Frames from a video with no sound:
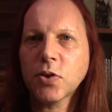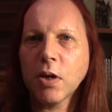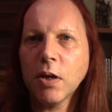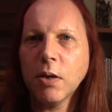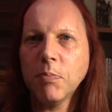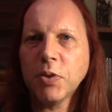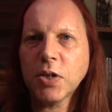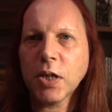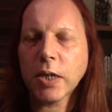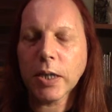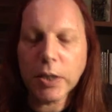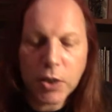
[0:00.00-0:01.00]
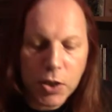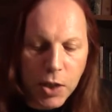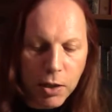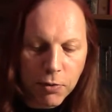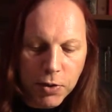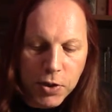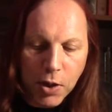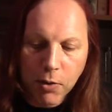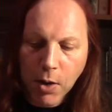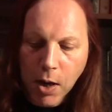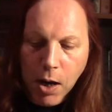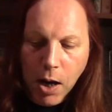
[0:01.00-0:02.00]
particular distilleries. So
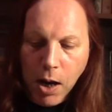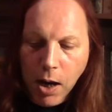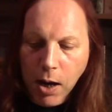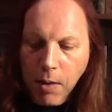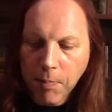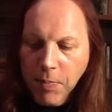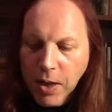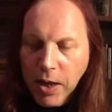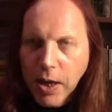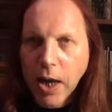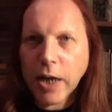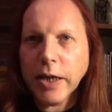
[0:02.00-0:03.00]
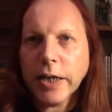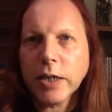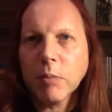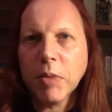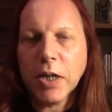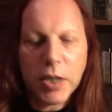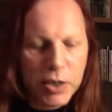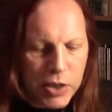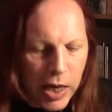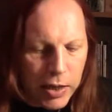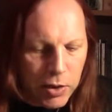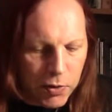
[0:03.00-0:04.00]
an ignominious
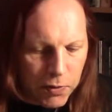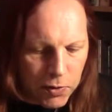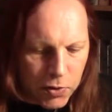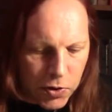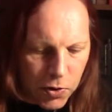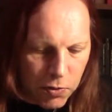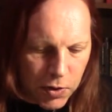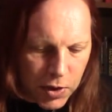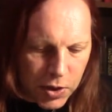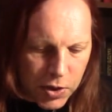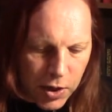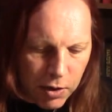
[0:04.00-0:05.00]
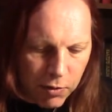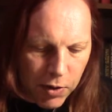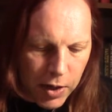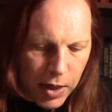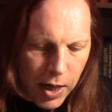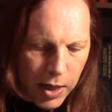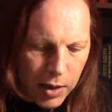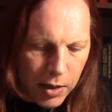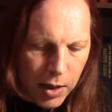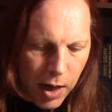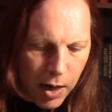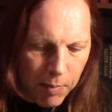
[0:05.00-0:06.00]
end to the distillery
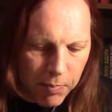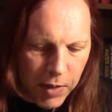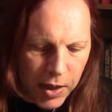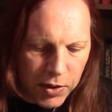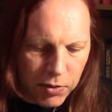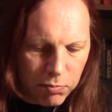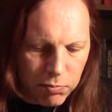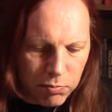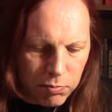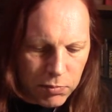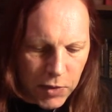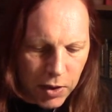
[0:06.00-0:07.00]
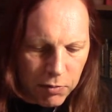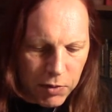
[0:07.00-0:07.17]
in the